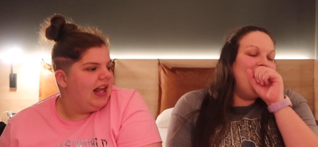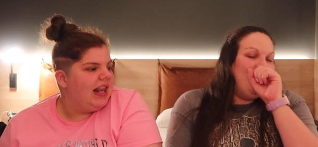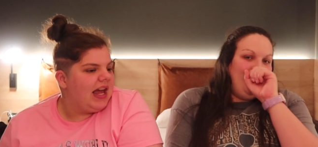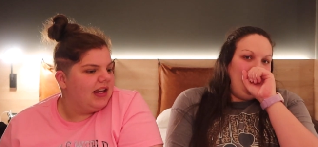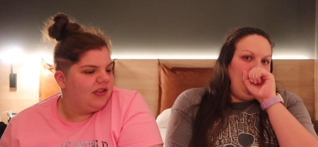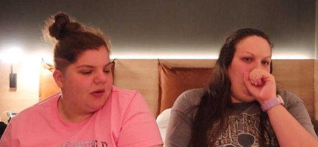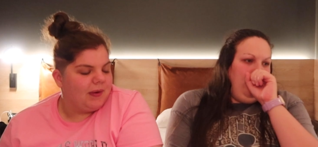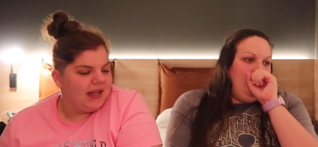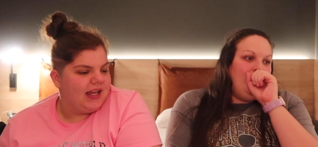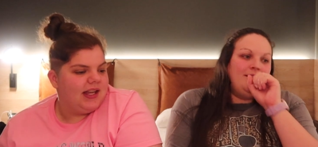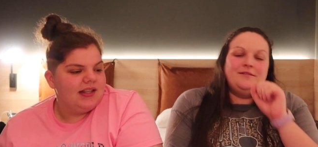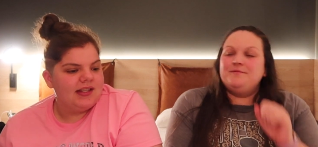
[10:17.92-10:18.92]
Speaker 1: I like the
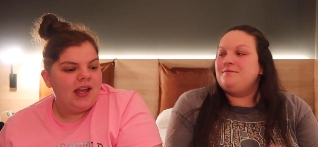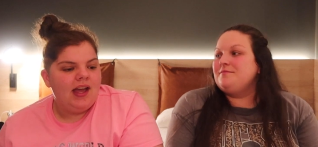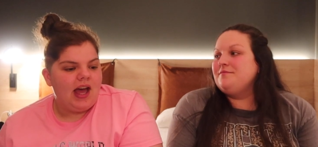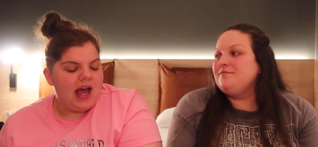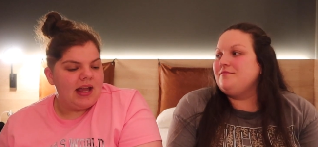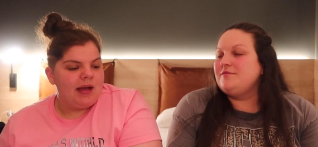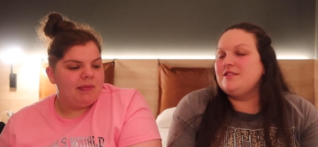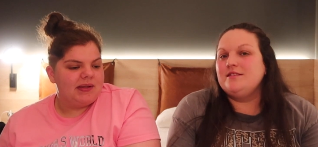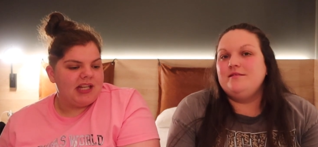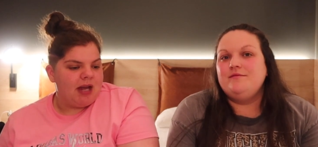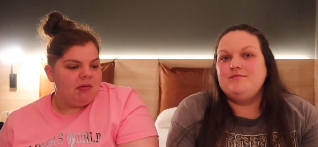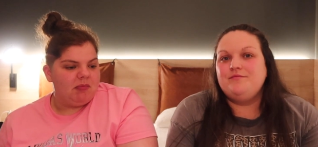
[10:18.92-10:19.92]
way it is. I am the
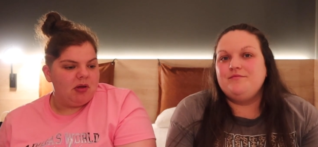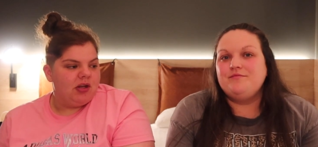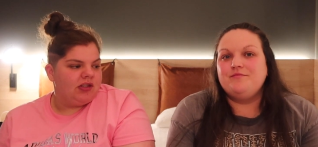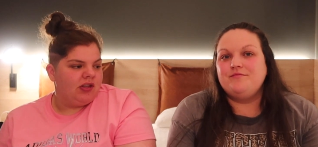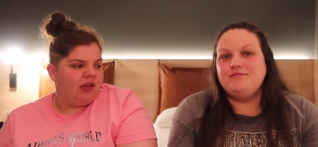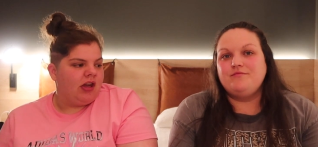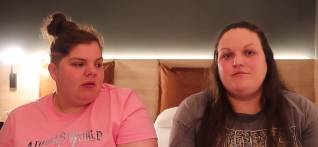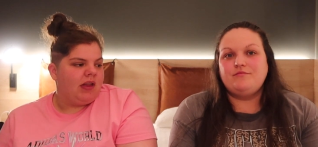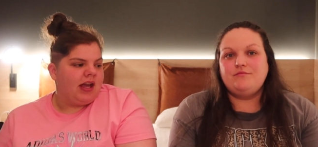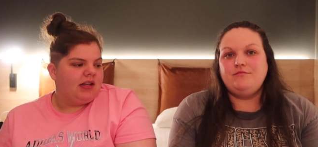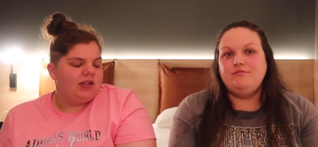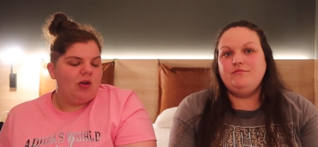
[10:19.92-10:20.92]
type of person though,
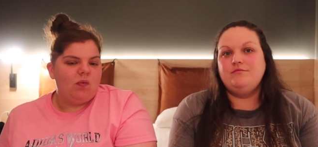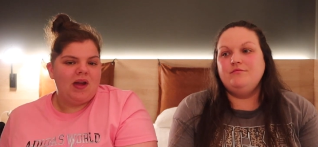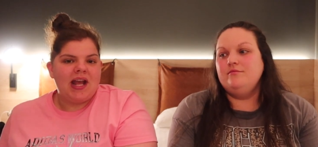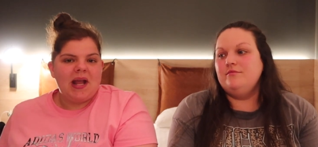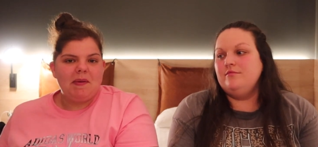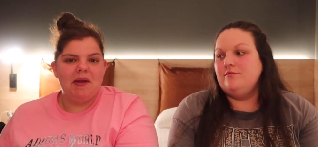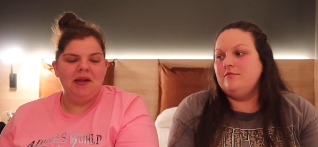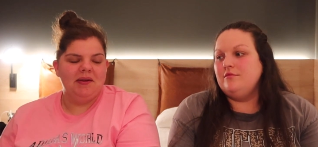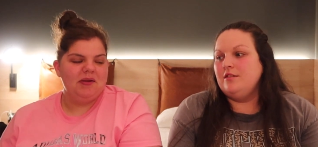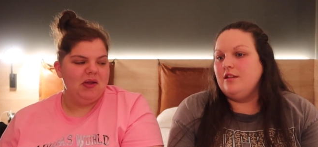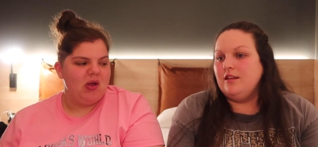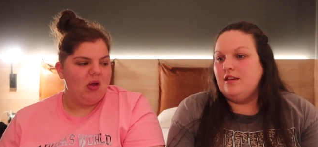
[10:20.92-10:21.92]
like so when I,
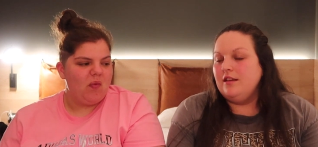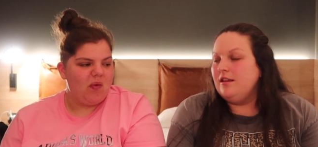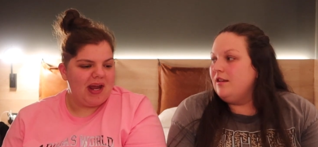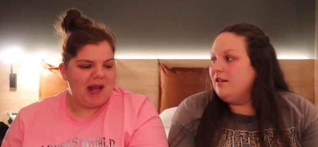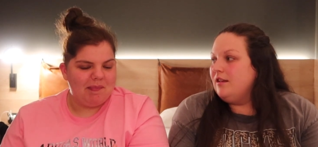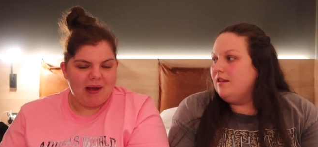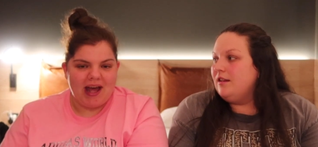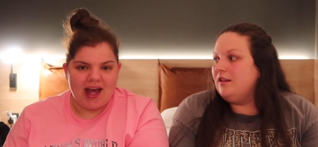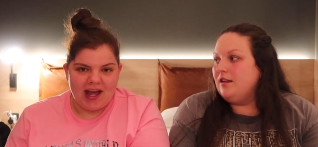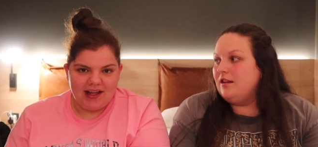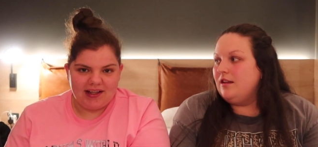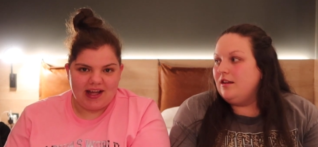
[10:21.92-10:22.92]
when I
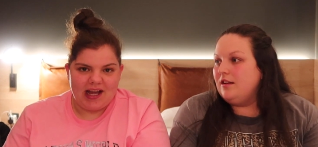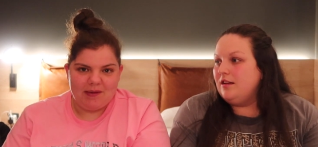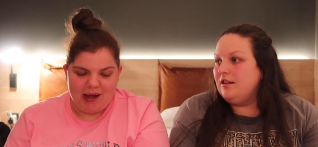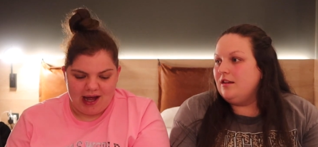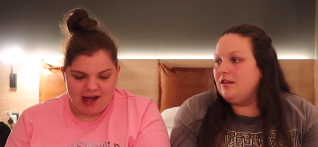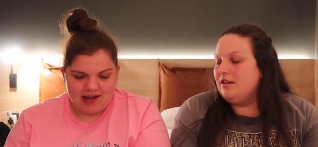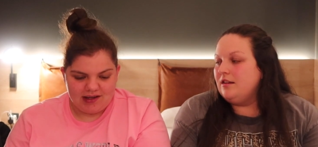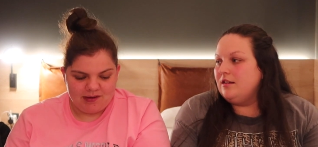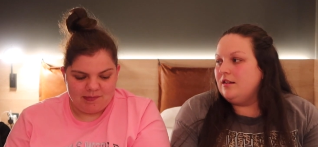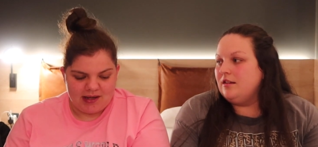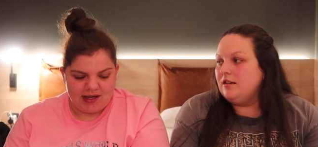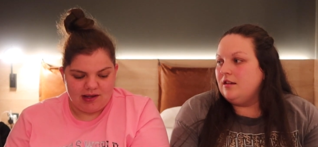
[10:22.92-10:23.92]
pack, I
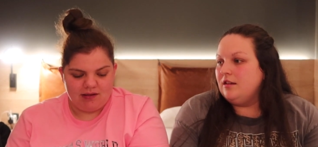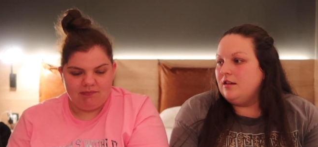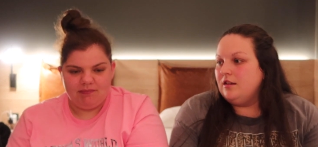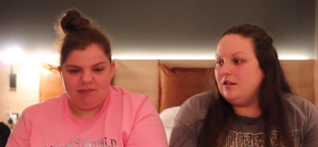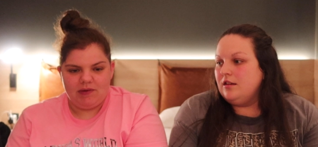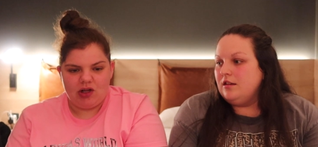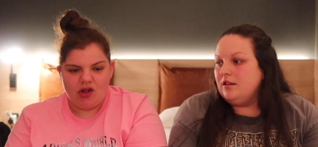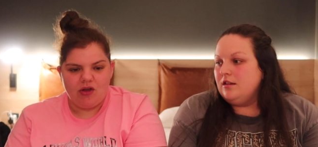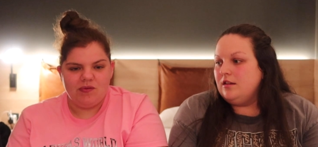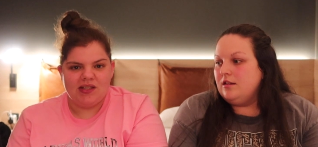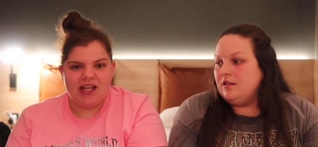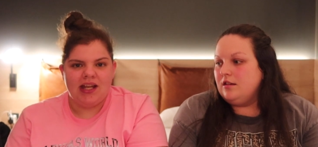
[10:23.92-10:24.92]
pack my
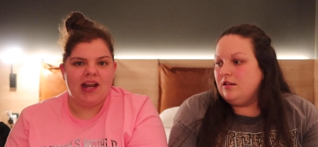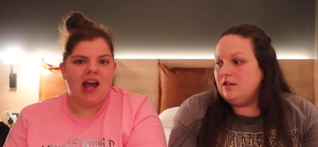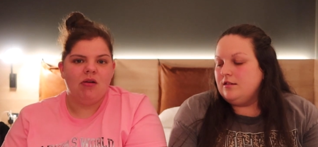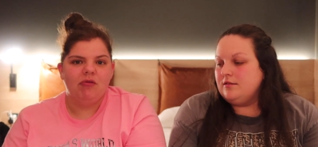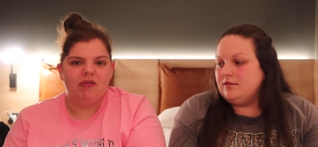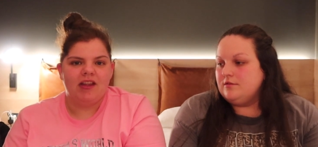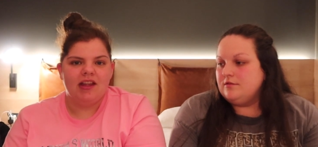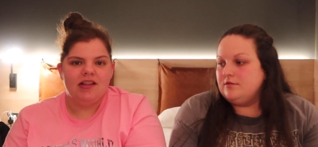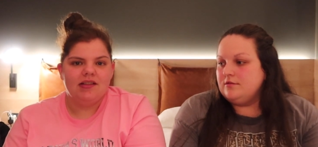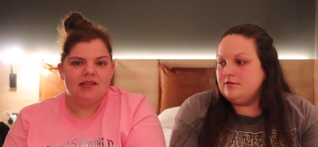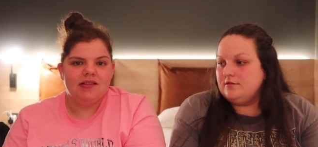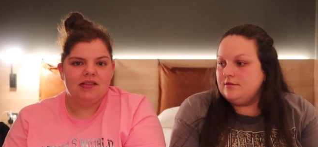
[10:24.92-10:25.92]
clothes in
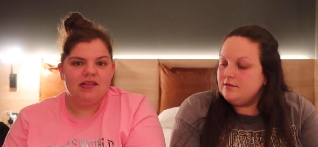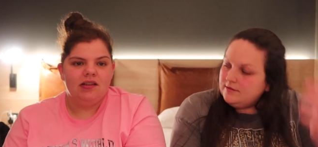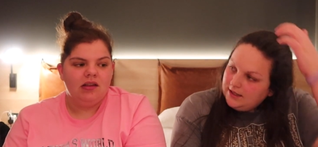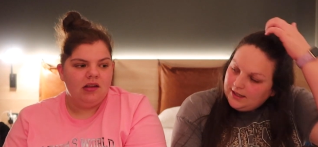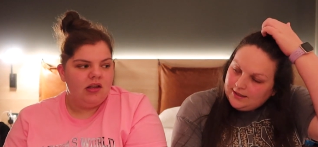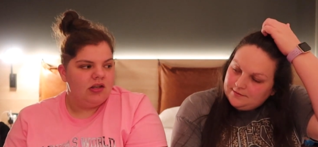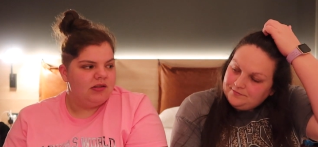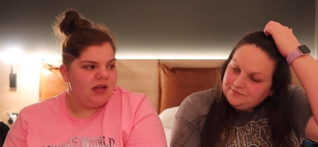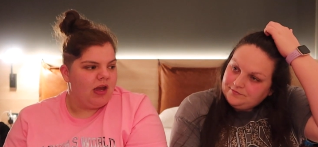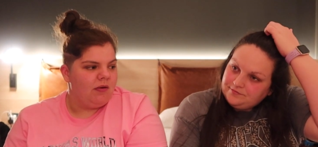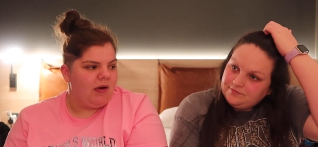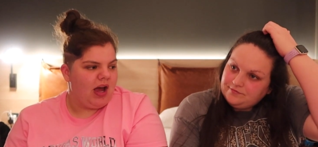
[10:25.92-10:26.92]
outfits. Yeah.
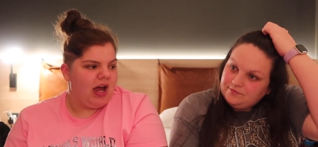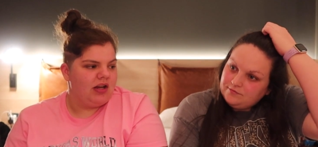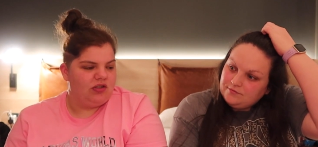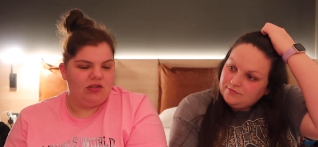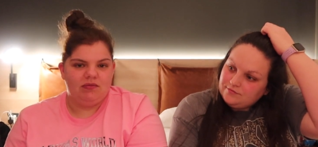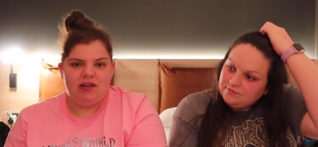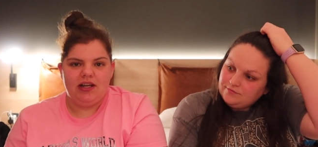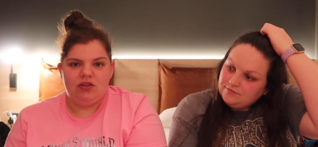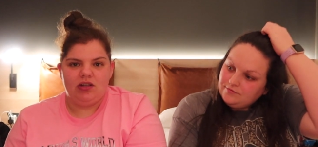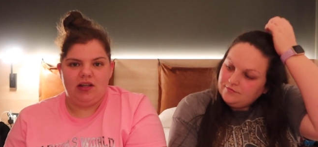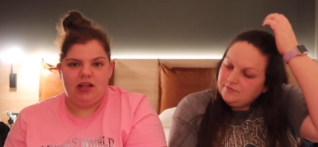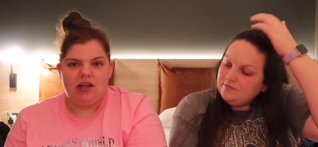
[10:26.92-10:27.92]
So I just
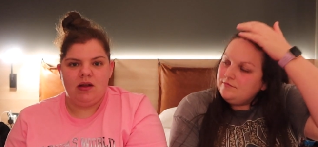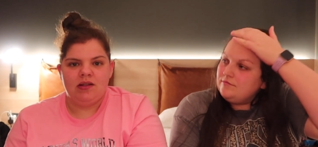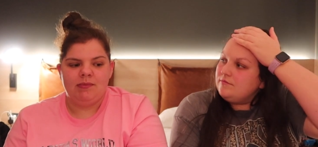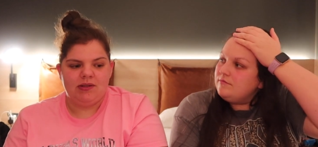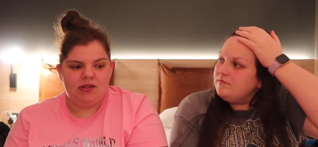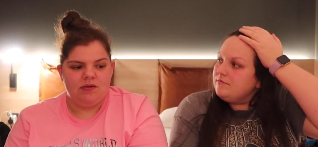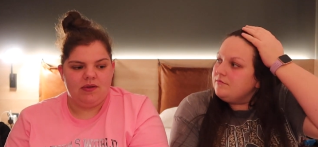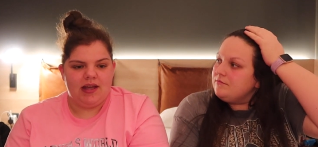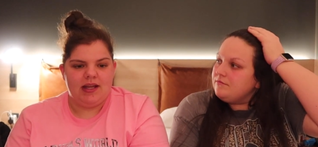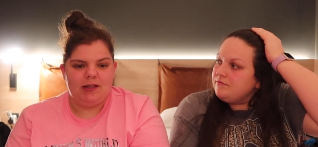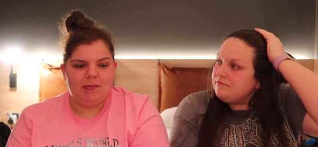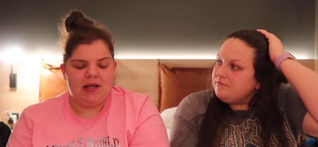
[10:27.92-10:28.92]
literally go to my
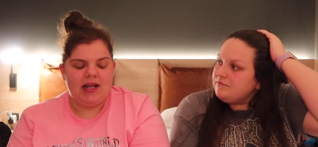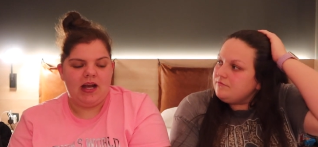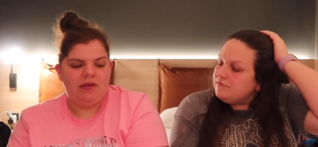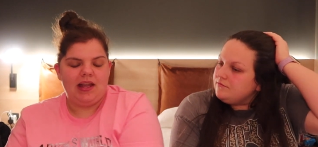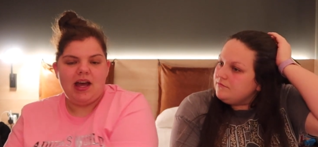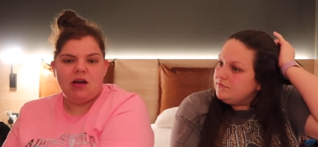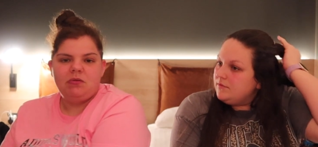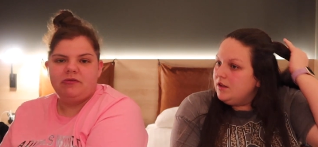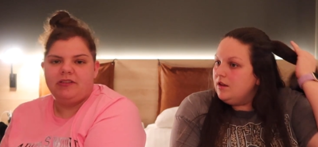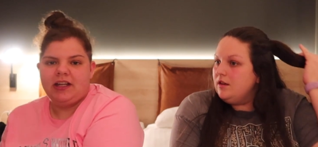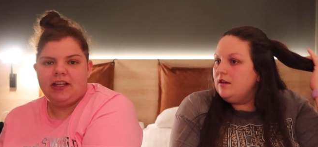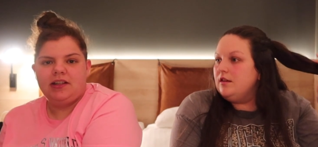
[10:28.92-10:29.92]
suitcase, pick out the
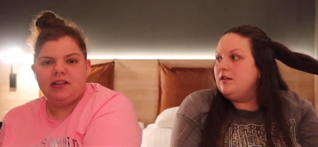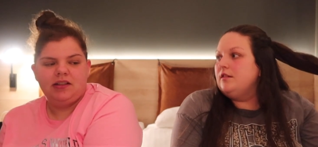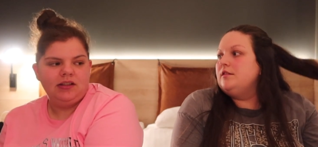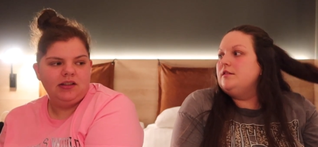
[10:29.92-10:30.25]
outfit,